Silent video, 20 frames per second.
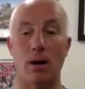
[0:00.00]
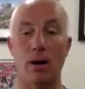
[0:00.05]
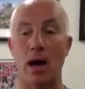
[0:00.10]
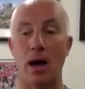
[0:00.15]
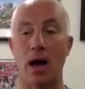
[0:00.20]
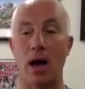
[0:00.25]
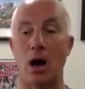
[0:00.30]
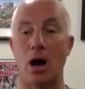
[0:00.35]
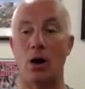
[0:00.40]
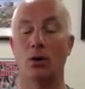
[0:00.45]

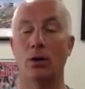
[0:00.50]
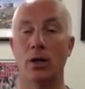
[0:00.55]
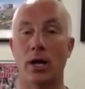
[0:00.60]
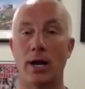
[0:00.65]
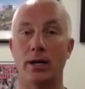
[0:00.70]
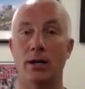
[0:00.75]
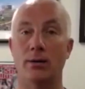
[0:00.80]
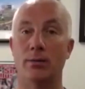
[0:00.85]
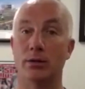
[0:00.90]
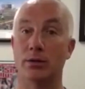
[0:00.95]
I
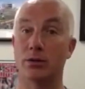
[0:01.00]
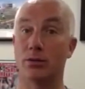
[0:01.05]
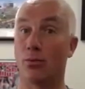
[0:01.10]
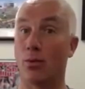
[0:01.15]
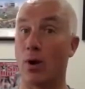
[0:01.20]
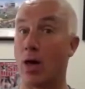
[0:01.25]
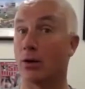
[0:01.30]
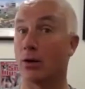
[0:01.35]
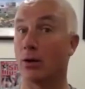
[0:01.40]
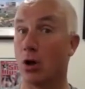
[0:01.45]
outlined them. It's a
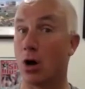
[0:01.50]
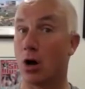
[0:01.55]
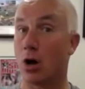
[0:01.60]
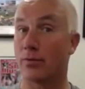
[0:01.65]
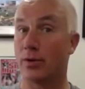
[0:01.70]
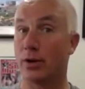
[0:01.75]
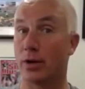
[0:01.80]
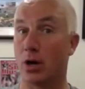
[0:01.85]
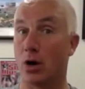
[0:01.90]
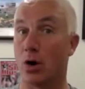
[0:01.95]
rather
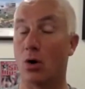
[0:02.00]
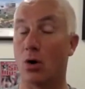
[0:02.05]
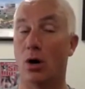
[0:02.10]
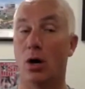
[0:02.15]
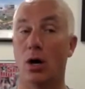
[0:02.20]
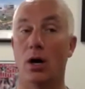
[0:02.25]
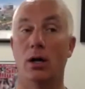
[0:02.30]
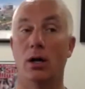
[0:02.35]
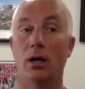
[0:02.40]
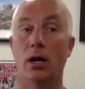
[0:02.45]
long
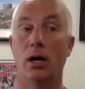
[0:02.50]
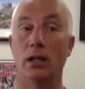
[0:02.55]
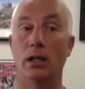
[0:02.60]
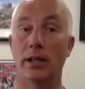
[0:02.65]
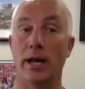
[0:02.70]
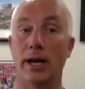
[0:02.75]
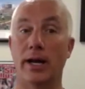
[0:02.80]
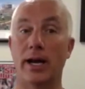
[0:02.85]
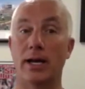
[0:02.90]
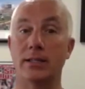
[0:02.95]
video.
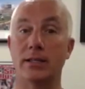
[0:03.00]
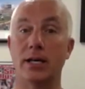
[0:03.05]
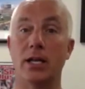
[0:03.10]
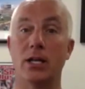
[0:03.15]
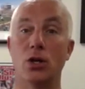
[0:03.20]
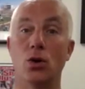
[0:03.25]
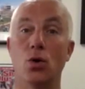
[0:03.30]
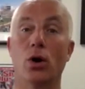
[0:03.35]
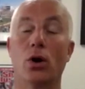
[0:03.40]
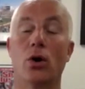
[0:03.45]
Like I
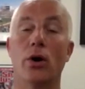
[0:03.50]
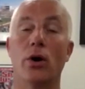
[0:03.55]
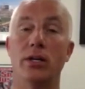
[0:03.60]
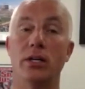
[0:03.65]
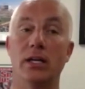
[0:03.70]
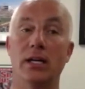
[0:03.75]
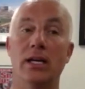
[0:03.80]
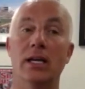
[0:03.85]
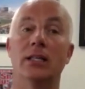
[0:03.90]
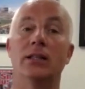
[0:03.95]
said, you are going
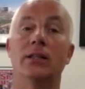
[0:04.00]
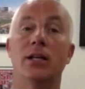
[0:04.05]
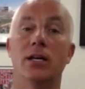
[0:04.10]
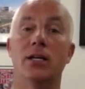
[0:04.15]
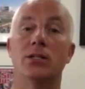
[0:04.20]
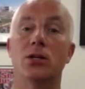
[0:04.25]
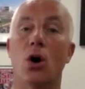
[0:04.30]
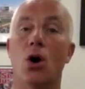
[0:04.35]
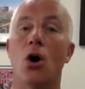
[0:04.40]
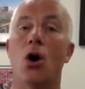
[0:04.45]
to get
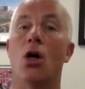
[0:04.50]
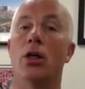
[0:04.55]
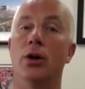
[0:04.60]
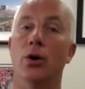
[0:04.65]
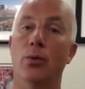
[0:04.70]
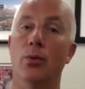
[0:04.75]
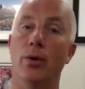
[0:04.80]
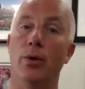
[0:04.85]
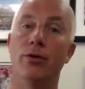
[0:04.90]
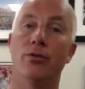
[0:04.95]
this all
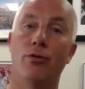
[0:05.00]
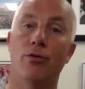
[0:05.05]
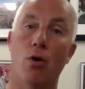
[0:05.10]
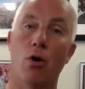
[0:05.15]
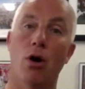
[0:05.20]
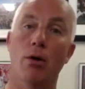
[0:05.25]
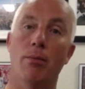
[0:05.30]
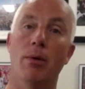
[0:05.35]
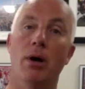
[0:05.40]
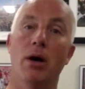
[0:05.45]
in written
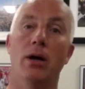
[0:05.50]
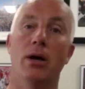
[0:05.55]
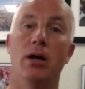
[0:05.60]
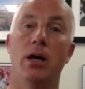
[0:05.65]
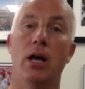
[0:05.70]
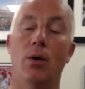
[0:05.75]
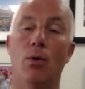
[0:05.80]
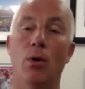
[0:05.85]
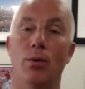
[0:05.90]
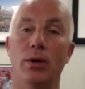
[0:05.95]
form.
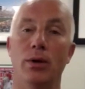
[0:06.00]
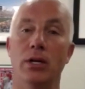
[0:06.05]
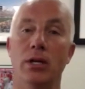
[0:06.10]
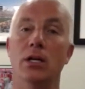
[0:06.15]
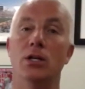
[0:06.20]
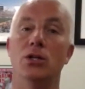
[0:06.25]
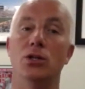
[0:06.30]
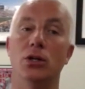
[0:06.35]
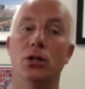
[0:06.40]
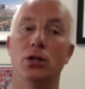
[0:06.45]
And what we
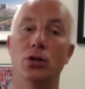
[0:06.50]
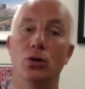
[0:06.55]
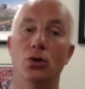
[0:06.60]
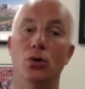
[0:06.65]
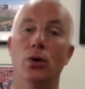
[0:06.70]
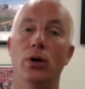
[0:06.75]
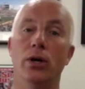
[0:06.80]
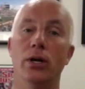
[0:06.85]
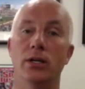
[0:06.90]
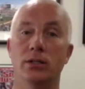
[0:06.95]
need you to
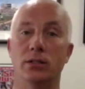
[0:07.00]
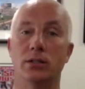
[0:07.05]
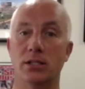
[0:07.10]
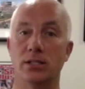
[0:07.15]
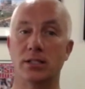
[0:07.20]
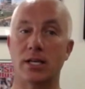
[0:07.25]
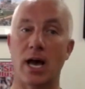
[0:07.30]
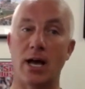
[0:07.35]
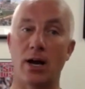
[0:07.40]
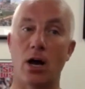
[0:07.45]
do is
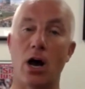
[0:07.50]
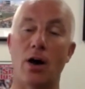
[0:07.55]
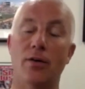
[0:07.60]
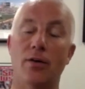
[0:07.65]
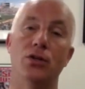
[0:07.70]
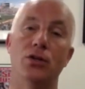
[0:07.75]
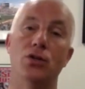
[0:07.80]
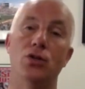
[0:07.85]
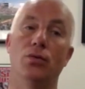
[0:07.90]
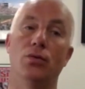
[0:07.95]
to sign
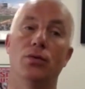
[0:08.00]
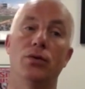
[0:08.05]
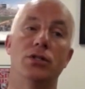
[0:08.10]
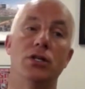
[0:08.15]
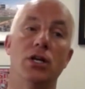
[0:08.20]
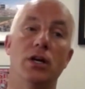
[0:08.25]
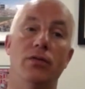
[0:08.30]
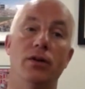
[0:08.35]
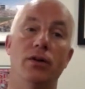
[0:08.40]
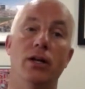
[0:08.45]
off that you've
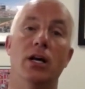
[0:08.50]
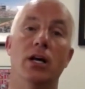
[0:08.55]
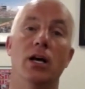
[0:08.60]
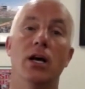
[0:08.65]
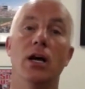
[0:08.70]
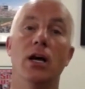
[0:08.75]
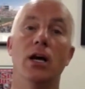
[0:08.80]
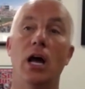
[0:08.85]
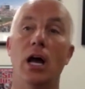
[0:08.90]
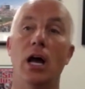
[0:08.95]
received it,
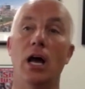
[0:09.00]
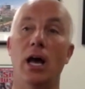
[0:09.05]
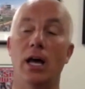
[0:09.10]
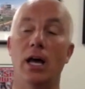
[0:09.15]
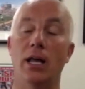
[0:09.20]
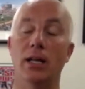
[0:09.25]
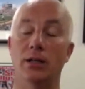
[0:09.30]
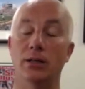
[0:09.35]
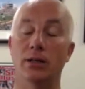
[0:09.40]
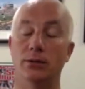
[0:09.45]

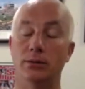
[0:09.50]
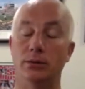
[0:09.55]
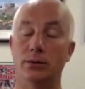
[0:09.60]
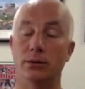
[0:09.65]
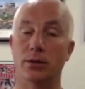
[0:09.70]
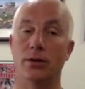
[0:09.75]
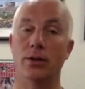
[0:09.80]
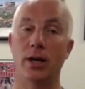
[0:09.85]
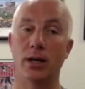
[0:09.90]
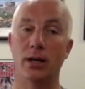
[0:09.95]
and
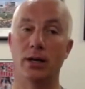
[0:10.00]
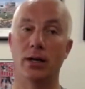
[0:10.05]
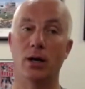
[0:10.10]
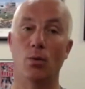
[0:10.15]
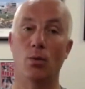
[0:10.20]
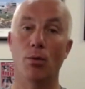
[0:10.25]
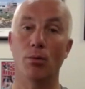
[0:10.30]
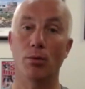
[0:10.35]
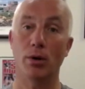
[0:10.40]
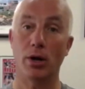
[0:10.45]
then I
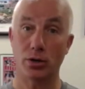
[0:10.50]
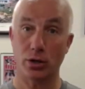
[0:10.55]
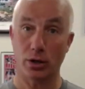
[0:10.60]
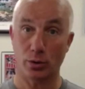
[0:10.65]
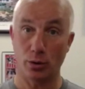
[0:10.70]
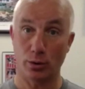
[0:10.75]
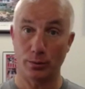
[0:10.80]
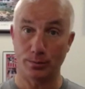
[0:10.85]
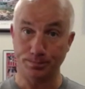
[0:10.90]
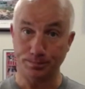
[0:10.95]
will let you
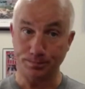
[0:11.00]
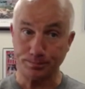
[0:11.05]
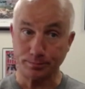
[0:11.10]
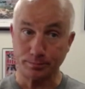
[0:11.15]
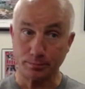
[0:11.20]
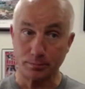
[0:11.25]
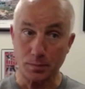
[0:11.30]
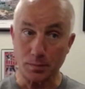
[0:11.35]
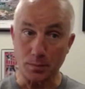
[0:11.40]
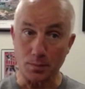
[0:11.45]
go
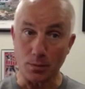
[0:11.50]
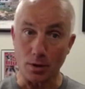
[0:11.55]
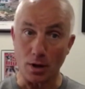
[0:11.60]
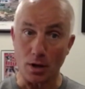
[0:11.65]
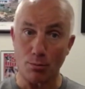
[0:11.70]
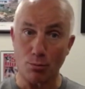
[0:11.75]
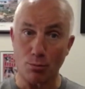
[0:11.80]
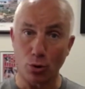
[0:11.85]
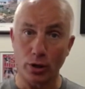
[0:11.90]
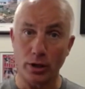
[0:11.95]

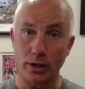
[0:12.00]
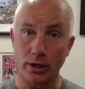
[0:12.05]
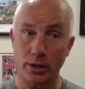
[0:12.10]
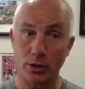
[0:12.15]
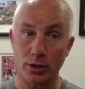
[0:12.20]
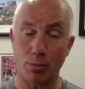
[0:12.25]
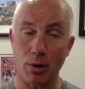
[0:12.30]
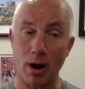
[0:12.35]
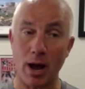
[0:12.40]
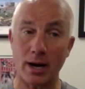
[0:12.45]
put it
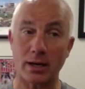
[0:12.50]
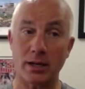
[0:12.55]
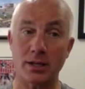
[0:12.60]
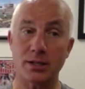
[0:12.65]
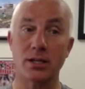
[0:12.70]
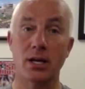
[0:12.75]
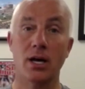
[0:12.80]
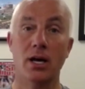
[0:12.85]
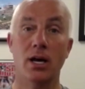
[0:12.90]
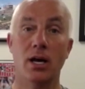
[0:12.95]
into
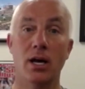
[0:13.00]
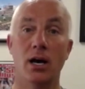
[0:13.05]
practice.